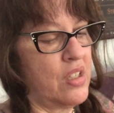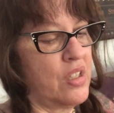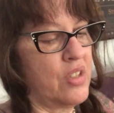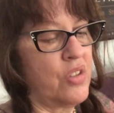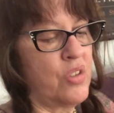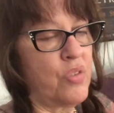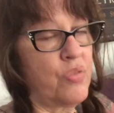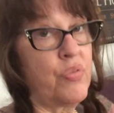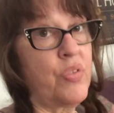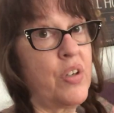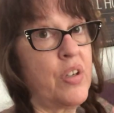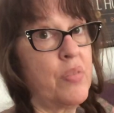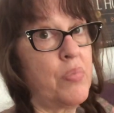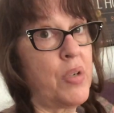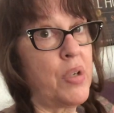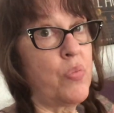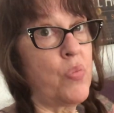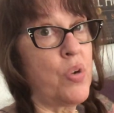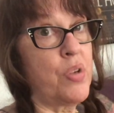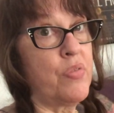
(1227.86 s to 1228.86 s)
You can find
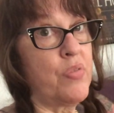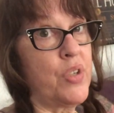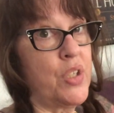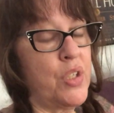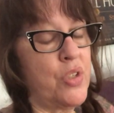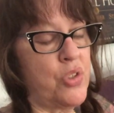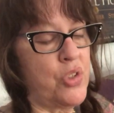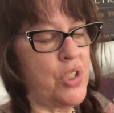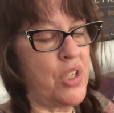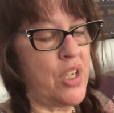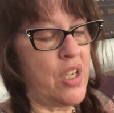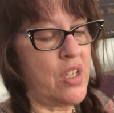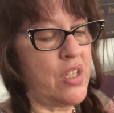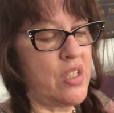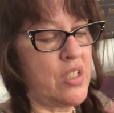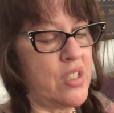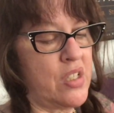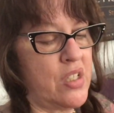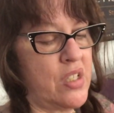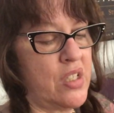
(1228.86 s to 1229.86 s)
my one video she
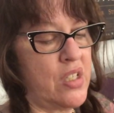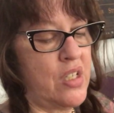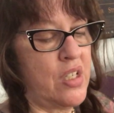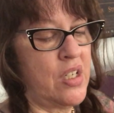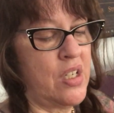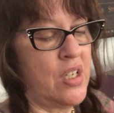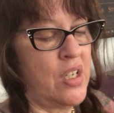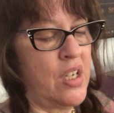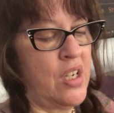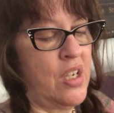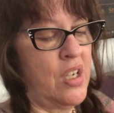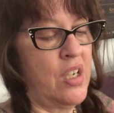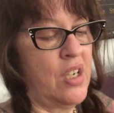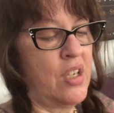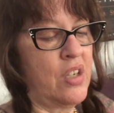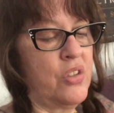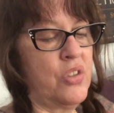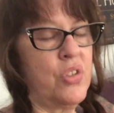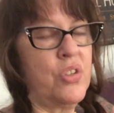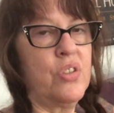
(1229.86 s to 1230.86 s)
edited,
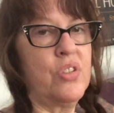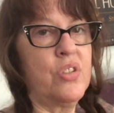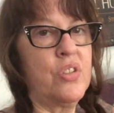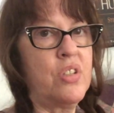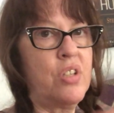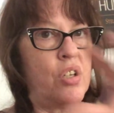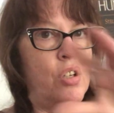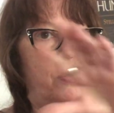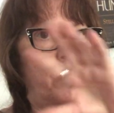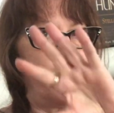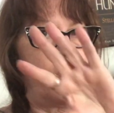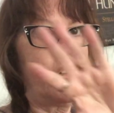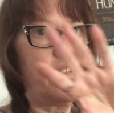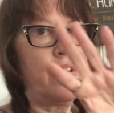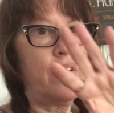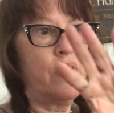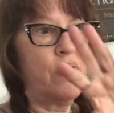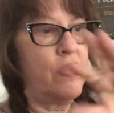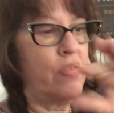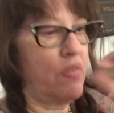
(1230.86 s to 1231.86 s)
because you can just tell by
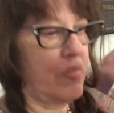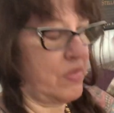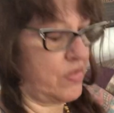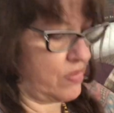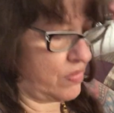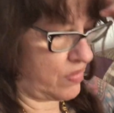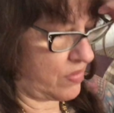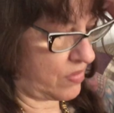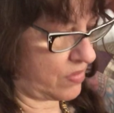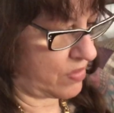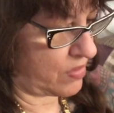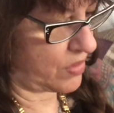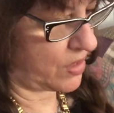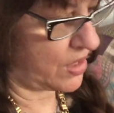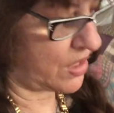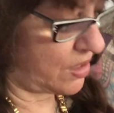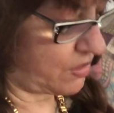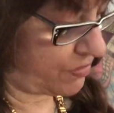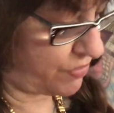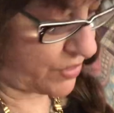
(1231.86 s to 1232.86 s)
the
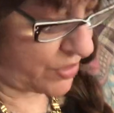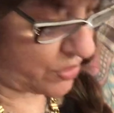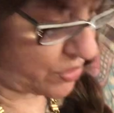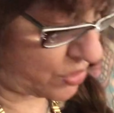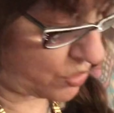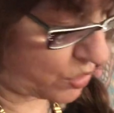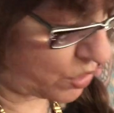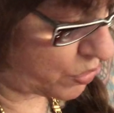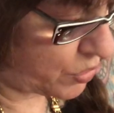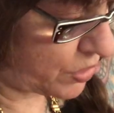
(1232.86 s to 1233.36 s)
lead photo or